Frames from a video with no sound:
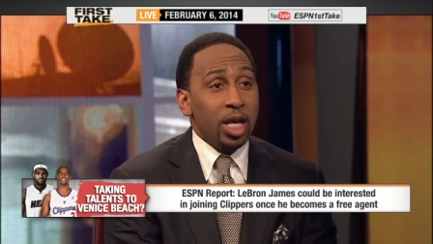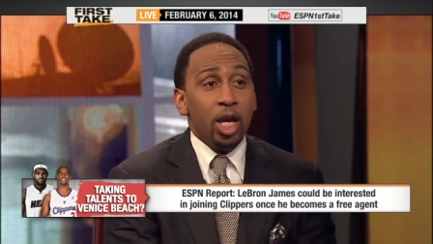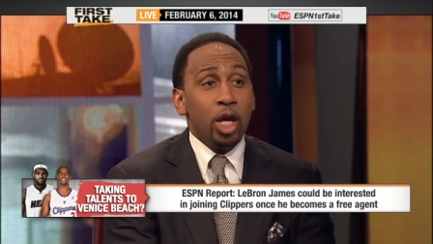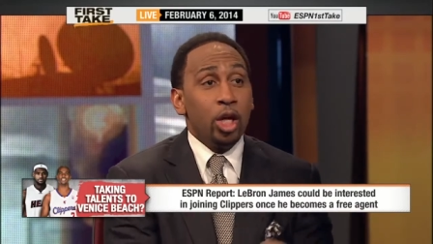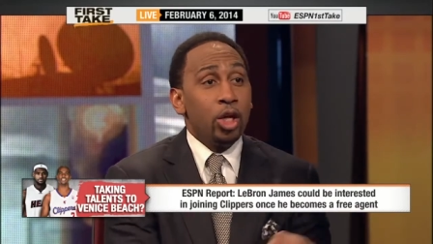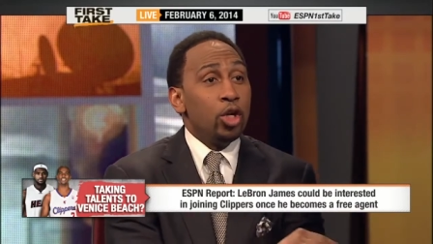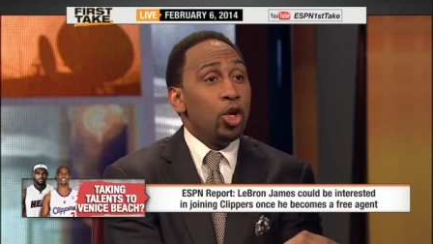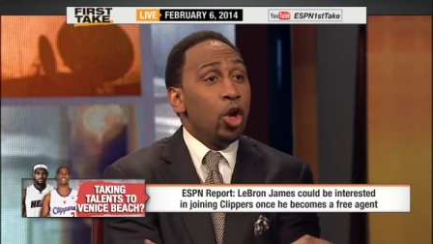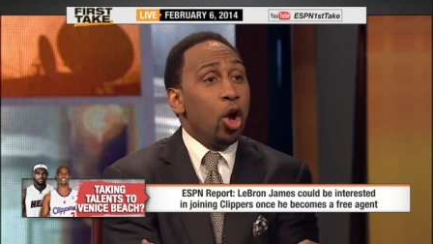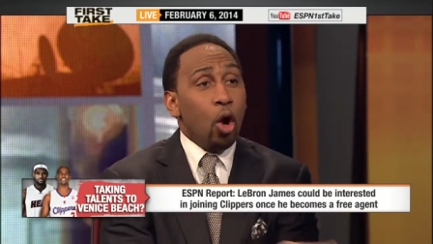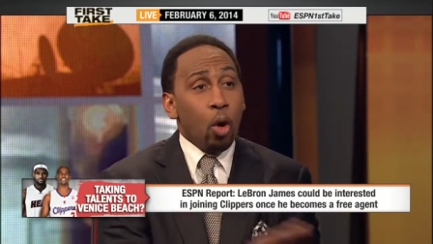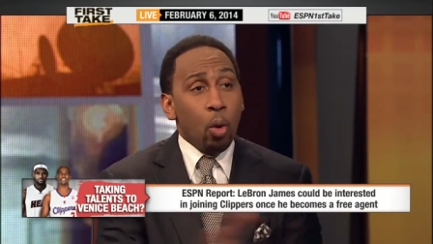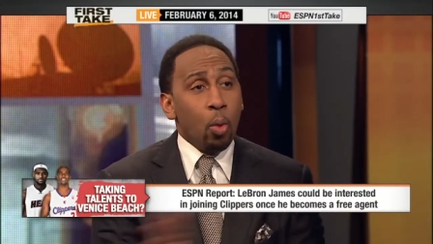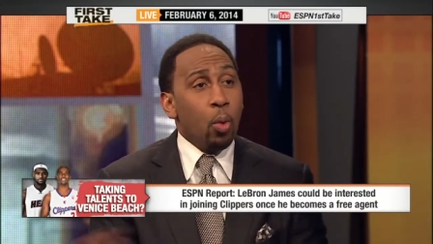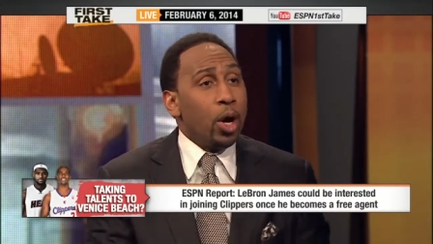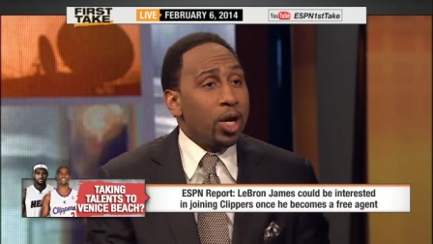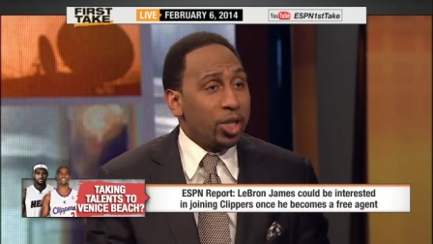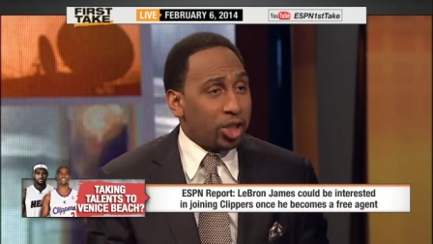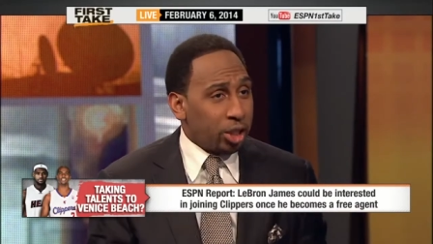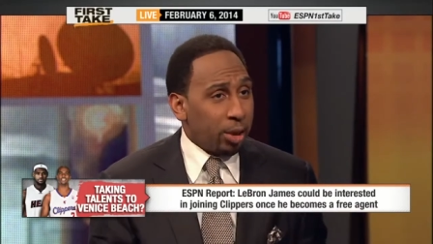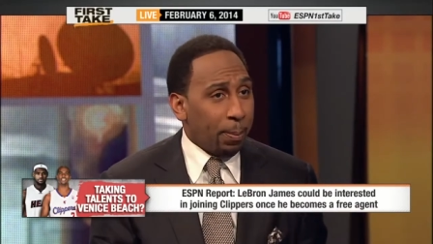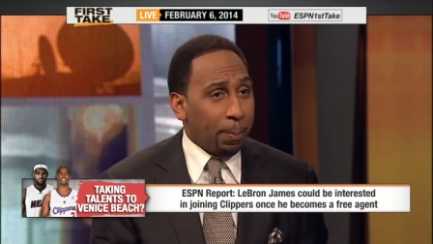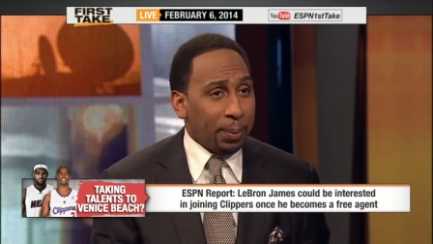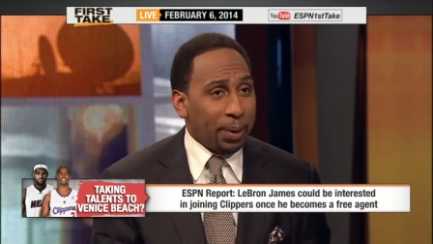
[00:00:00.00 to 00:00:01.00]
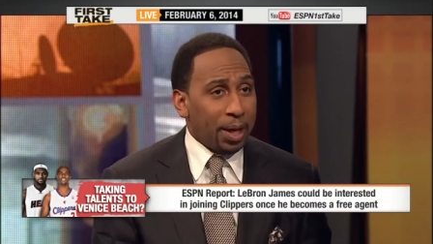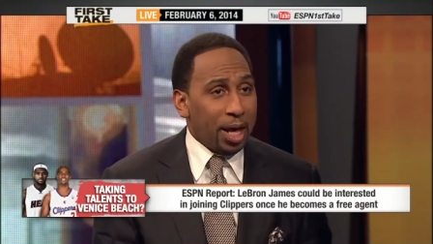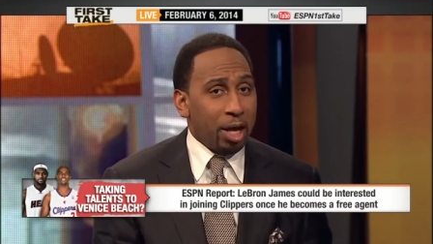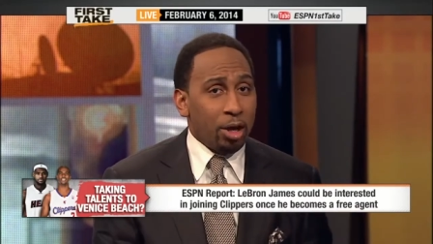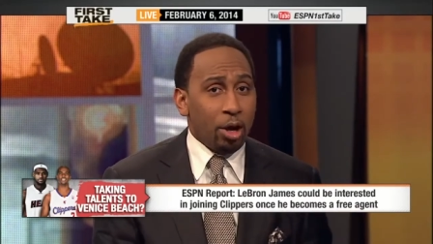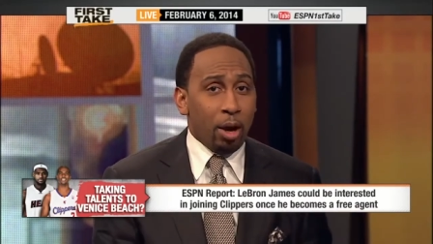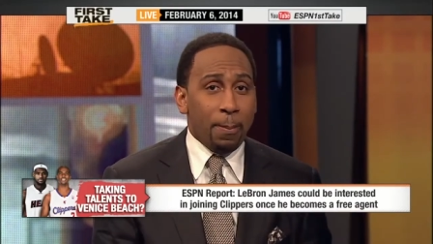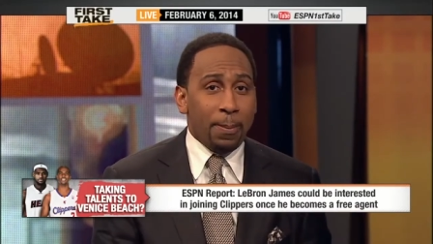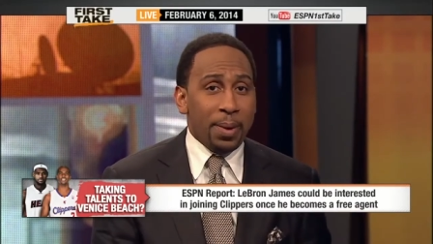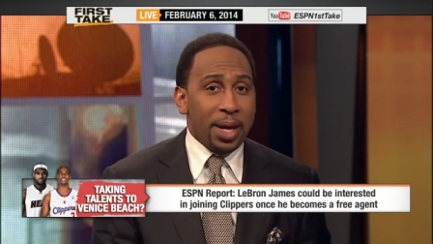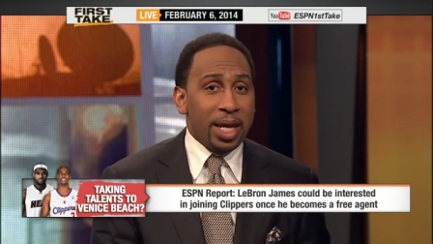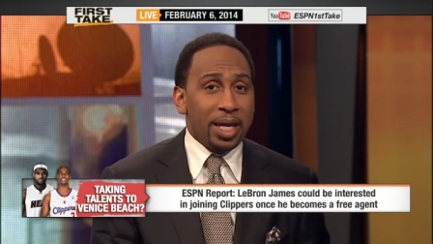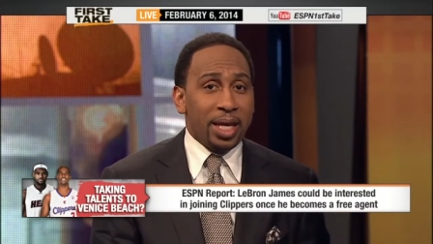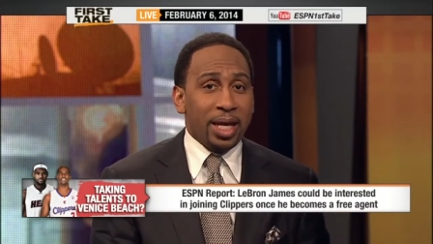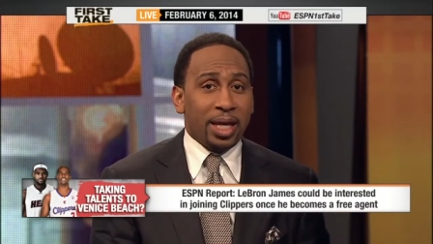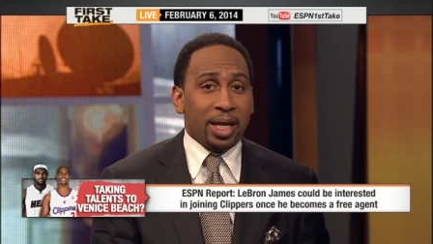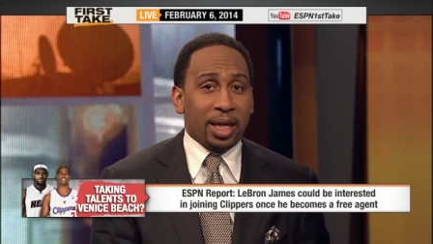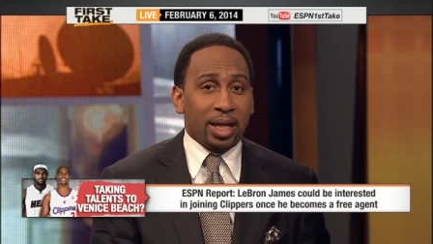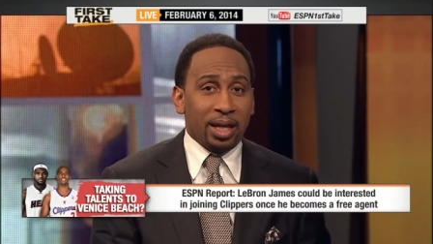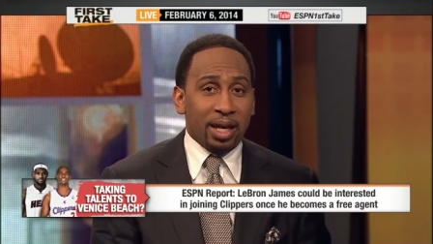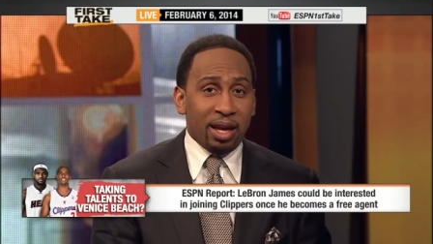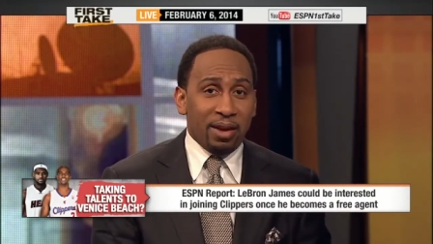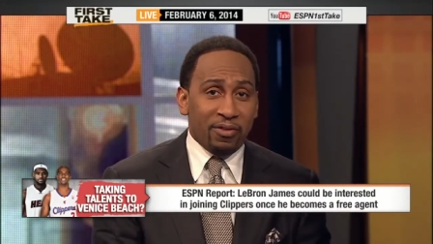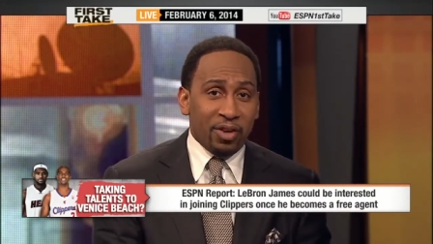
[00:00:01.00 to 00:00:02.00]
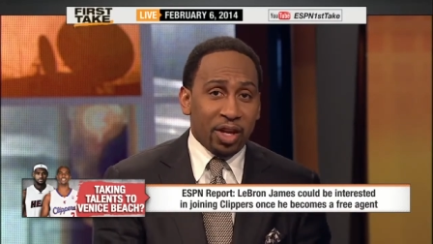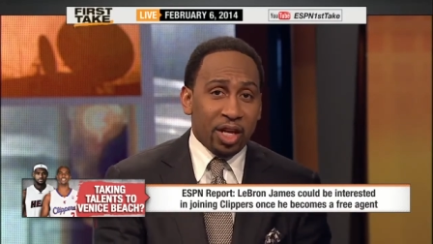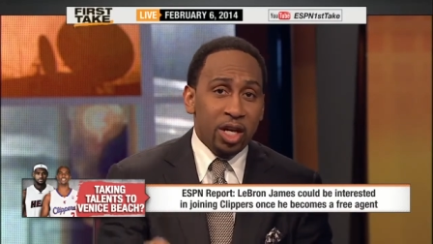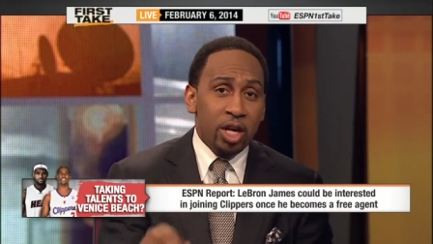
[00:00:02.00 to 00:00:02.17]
Mm. No one should plan on being in Cleveland.